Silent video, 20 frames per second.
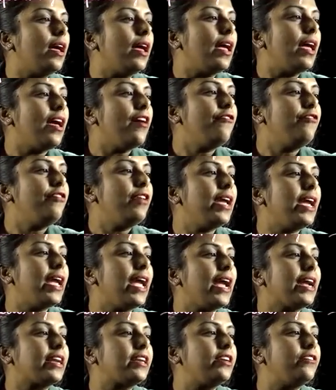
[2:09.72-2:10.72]
every
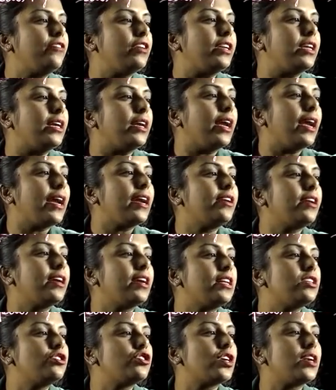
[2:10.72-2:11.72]
activity,
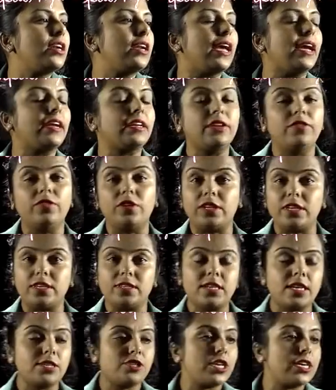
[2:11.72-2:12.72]
agricultural activity
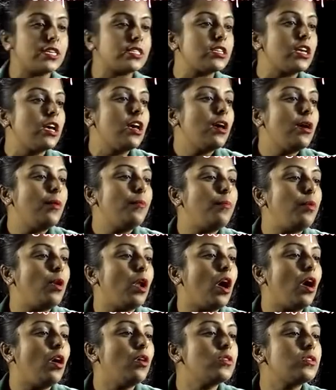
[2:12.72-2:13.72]
such as
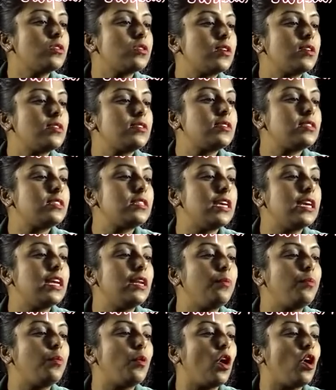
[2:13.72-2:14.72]
plows, steel
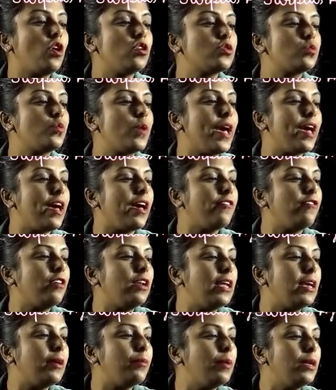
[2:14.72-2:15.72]
plows were
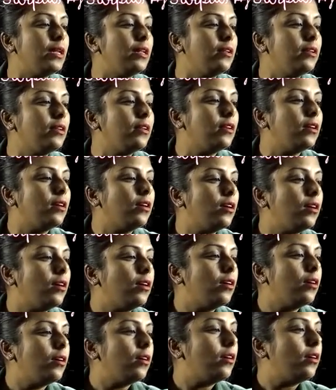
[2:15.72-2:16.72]
available
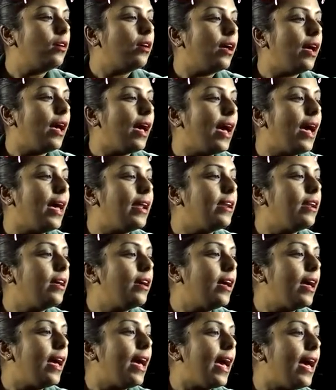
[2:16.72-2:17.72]
and
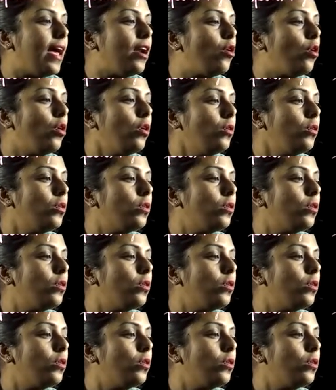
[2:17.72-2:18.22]
harrow.